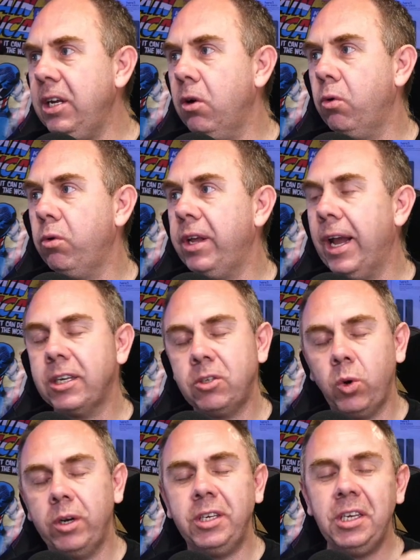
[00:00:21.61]
or the
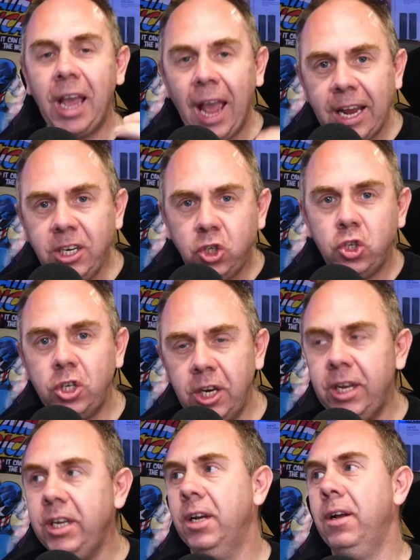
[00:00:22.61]
X20
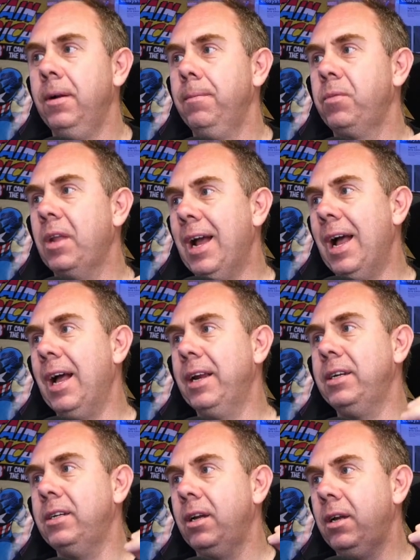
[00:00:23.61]
HD
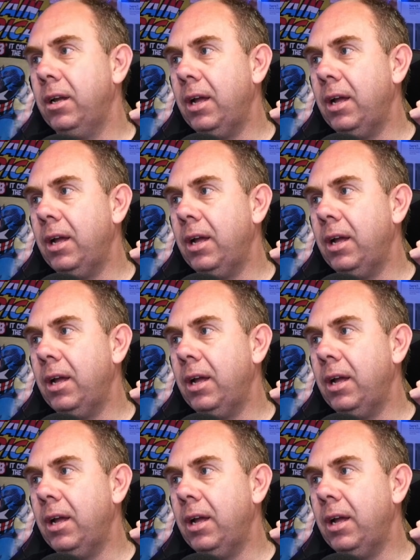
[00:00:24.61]
and